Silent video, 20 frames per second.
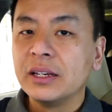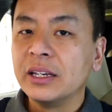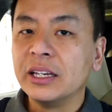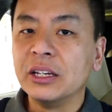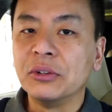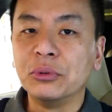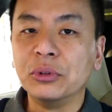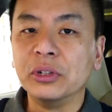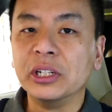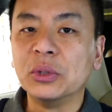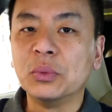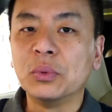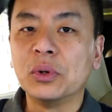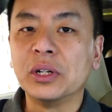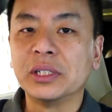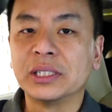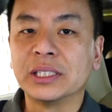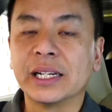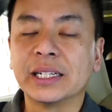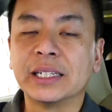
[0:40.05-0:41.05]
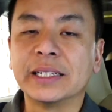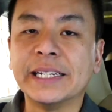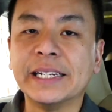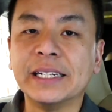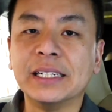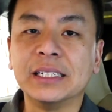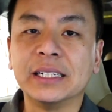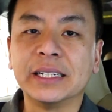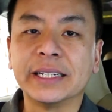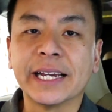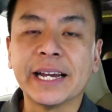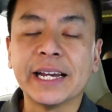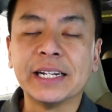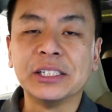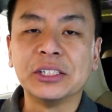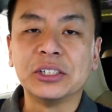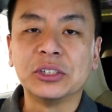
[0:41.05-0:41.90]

It really was like a kid in a candy